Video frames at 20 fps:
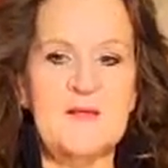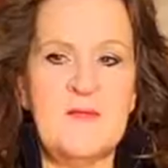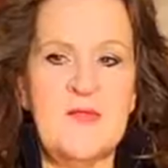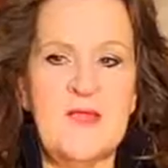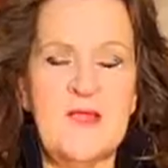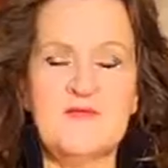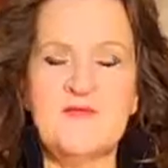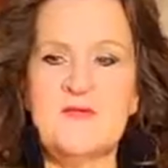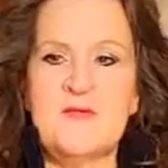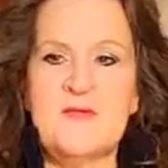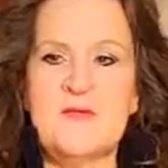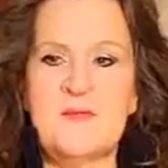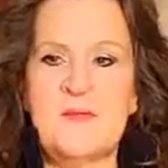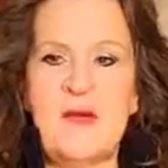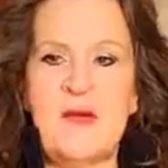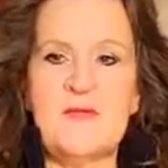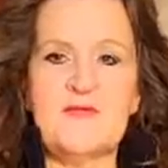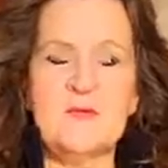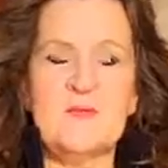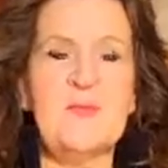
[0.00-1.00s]
every
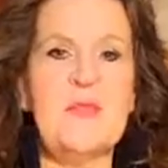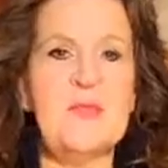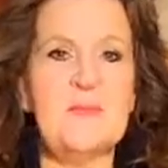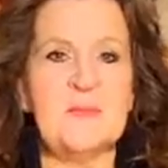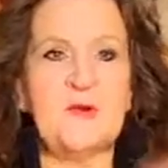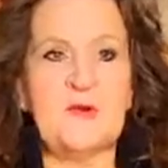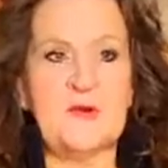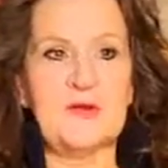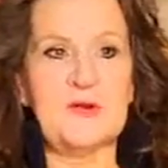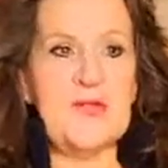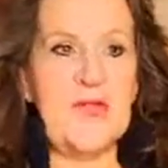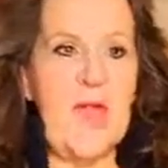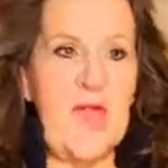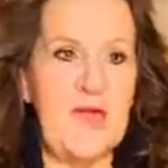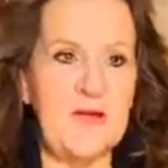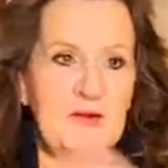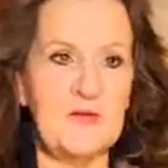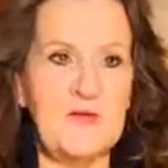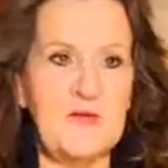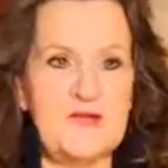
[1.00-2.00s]
other people are going to
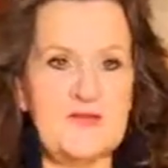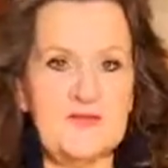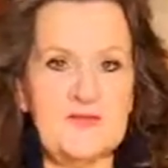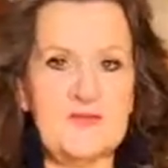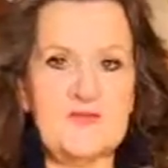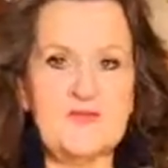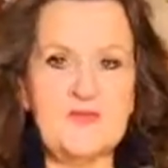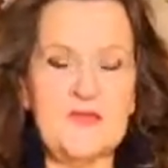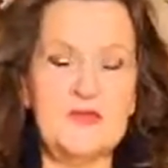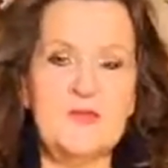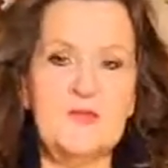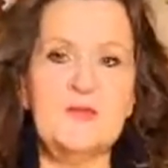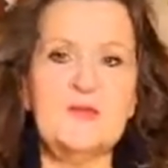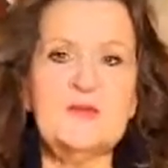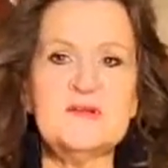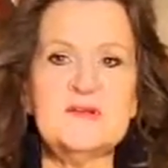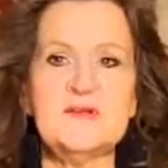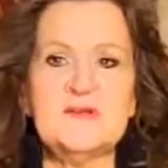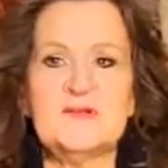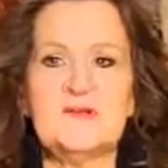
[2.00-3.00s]
categorize things, and you
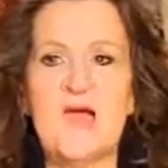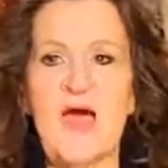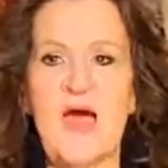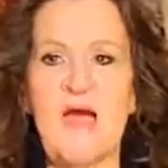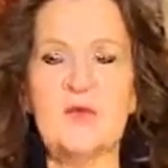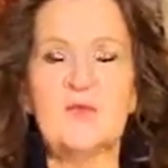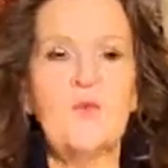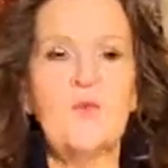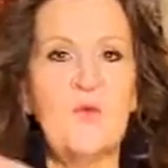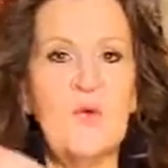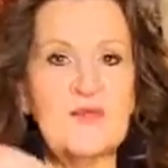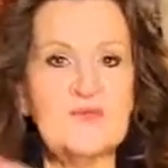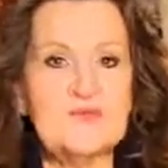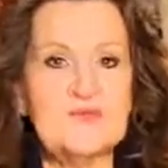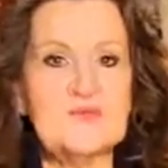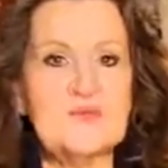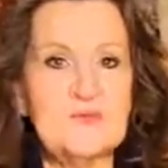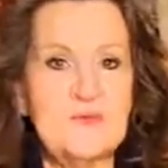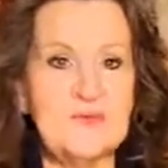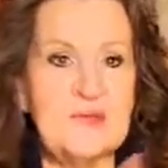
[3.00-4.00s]
can decide
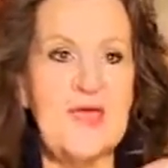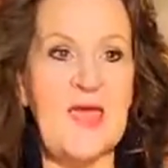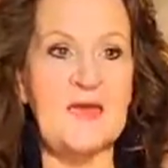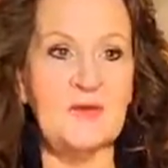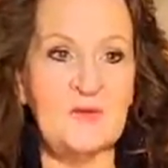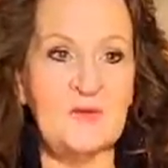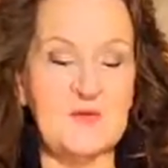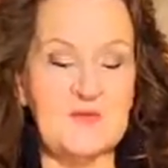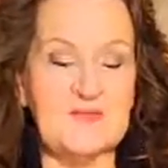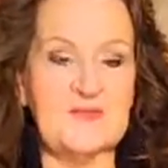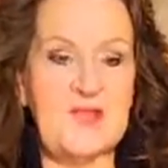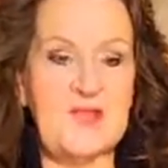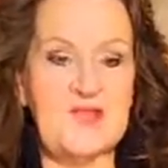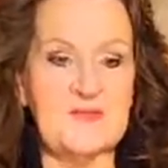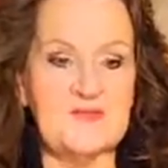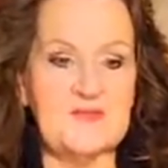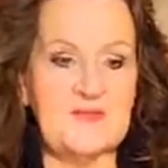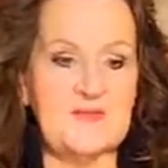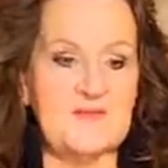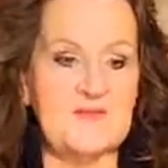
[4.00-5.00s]
which
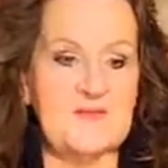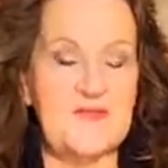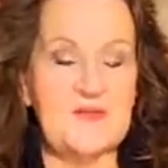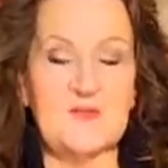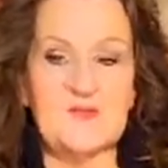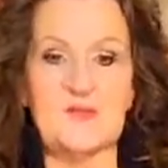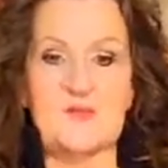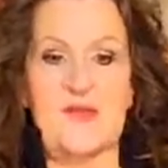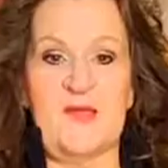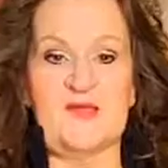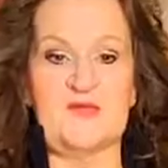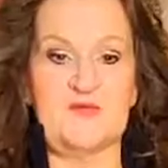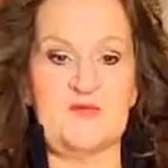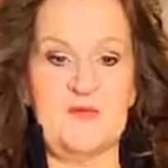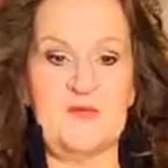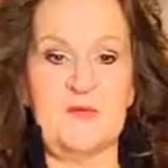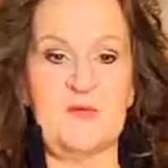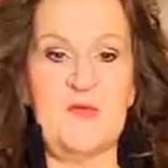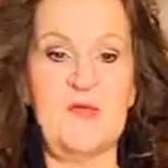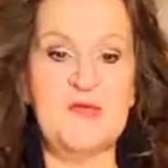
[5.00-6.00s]
categorization feels best for
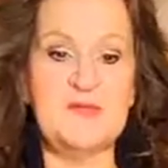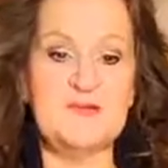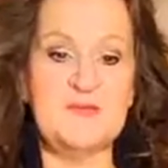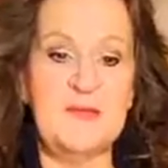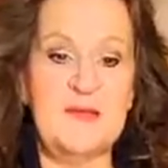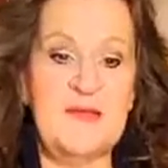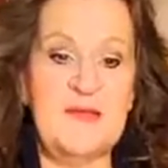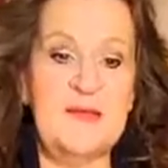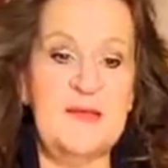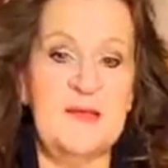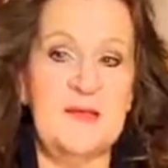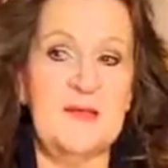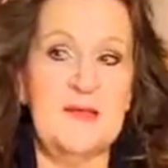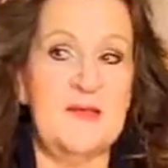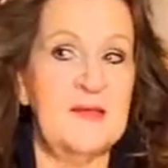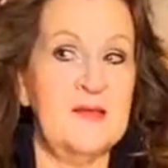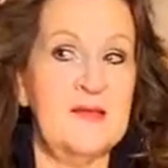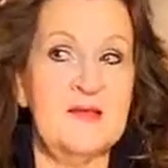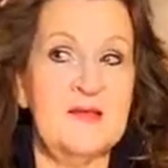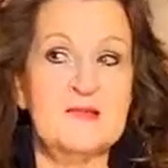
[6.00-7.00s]
you. To me,
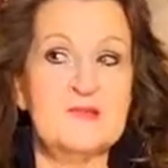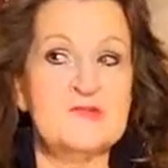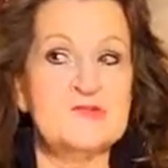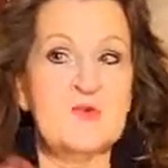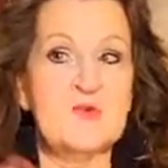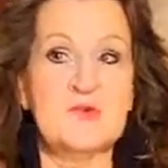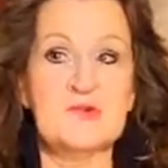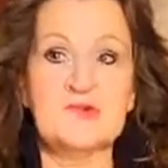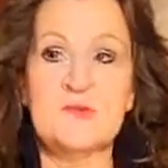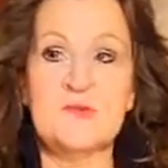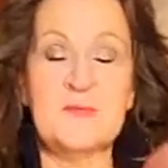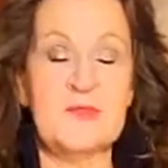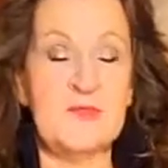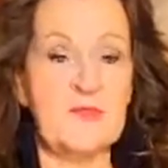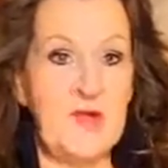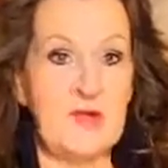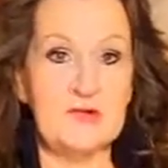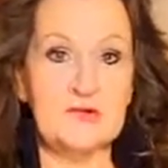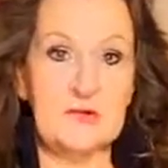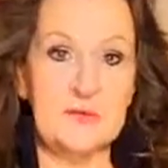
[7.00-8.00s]
short-term and
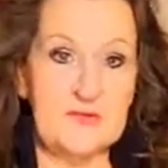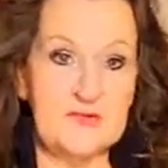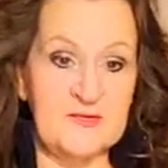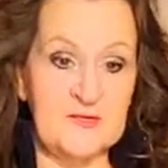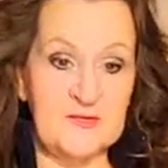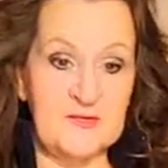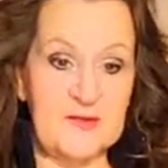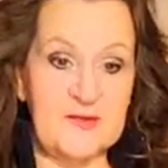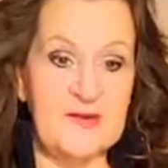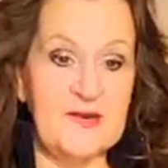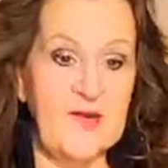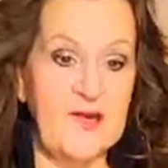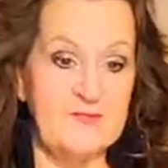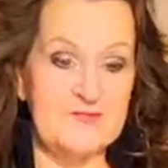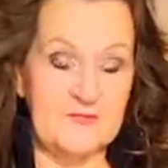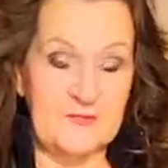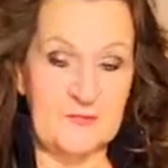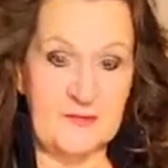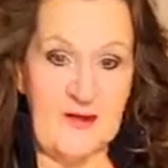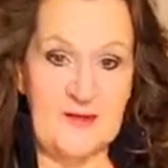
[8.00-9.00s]
long-term is good
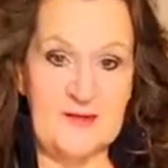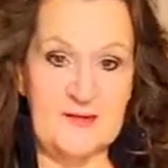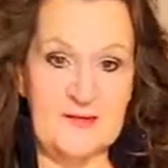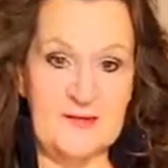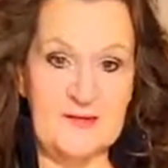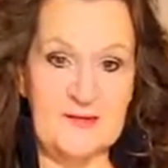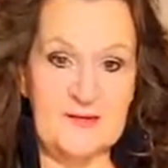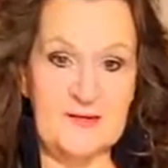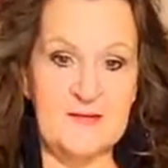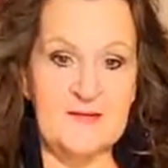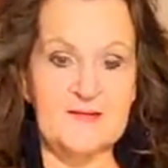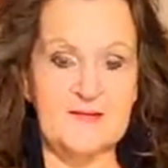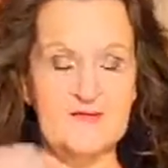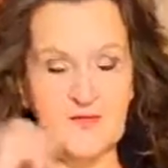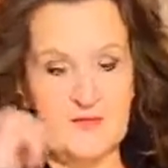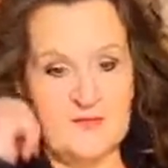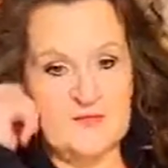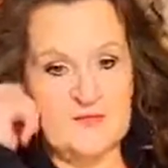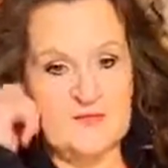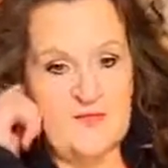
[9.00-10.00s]
enough, right?
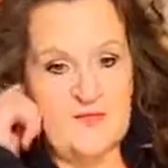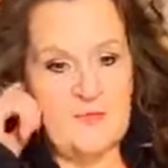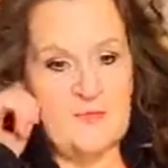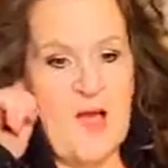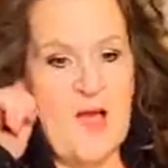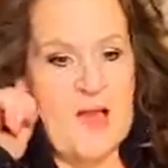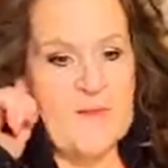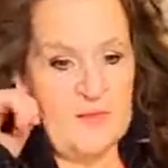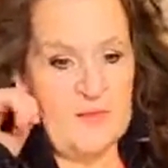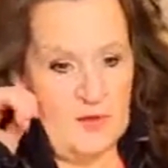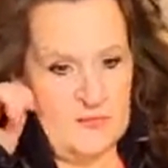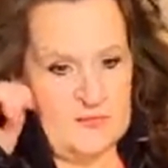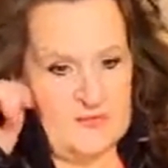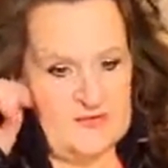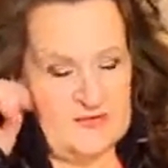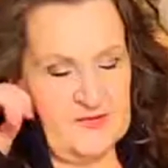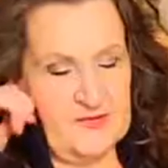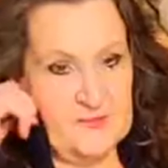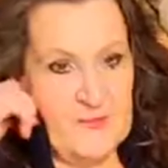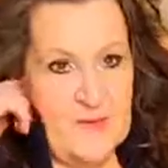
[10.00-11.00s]
For, for my
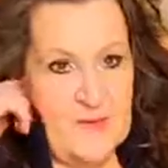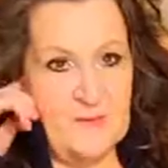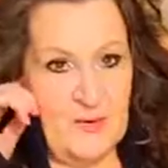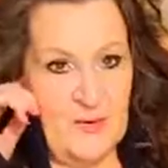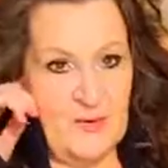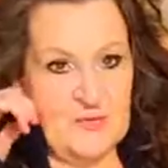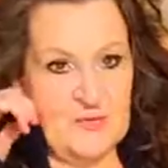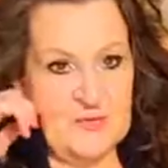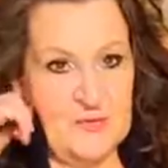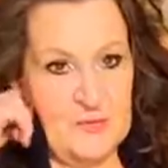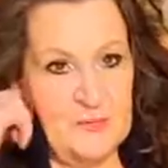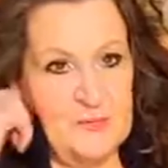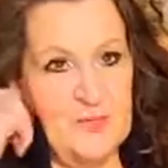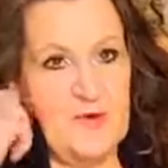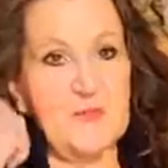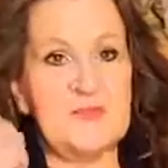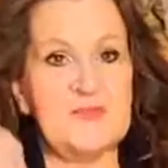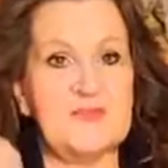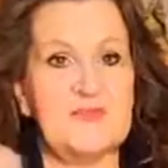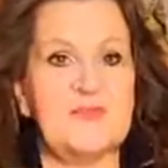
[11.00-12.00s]
purposes, my personal
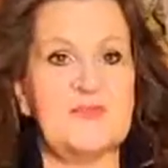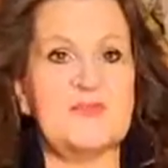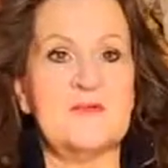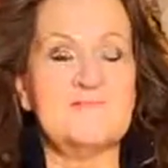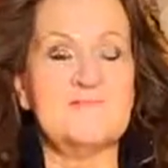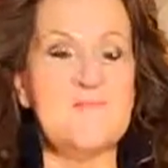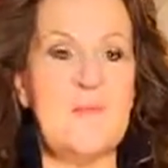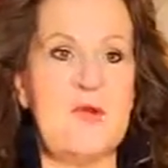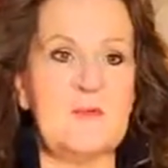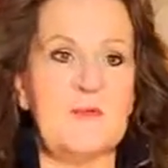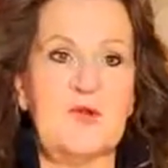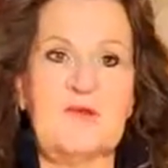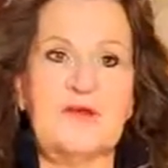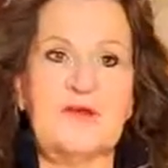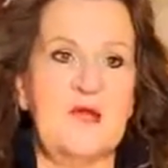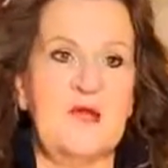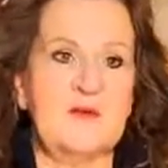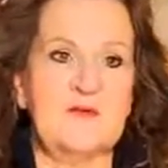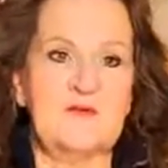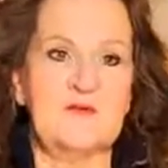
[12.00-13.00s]
purposes of memory and
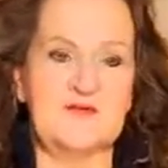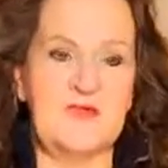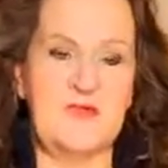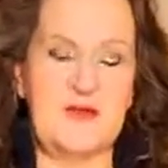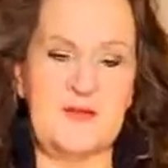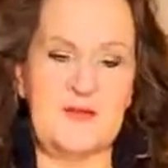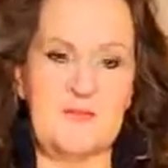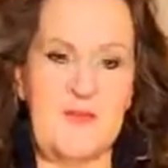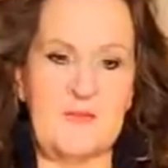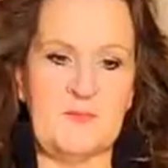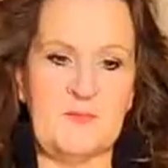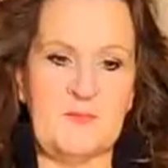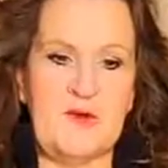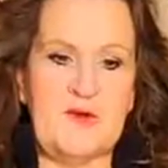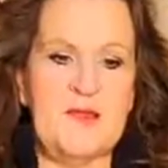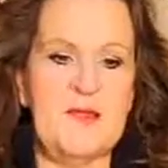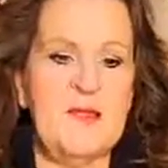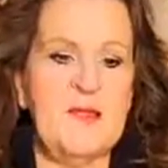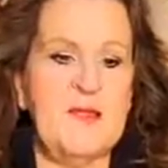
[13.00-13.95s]
understanding memory.